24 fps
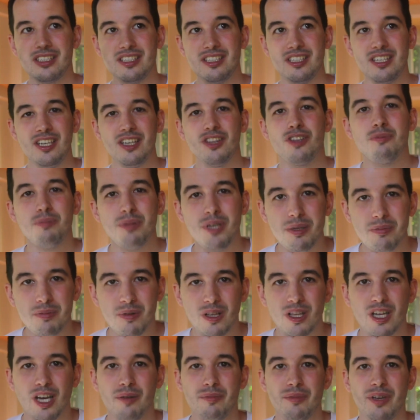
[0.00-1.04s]
see the people
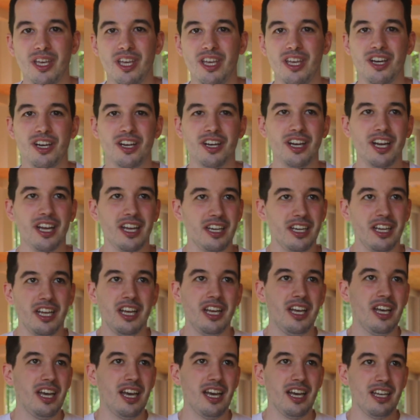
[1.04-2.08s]
coming here
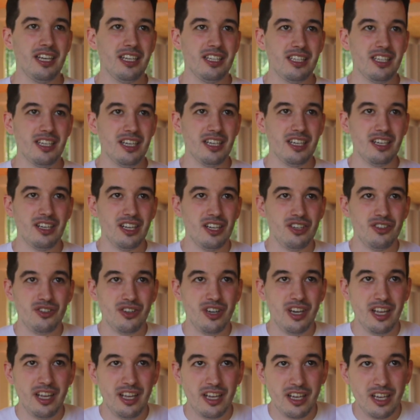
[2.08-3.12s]
and
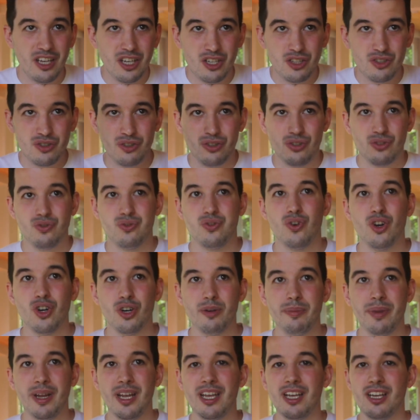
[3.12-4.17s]
really
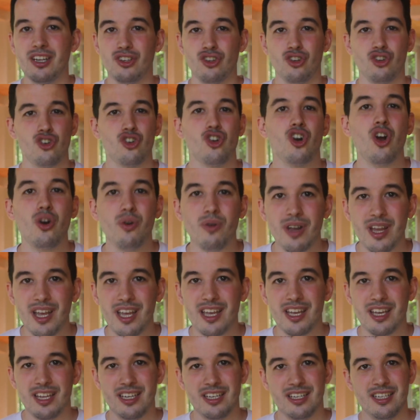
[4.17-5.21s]
transforming and
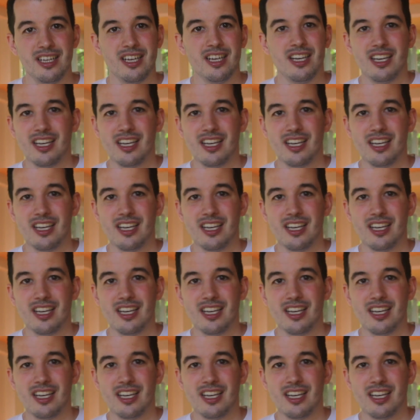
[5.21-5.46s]
growing and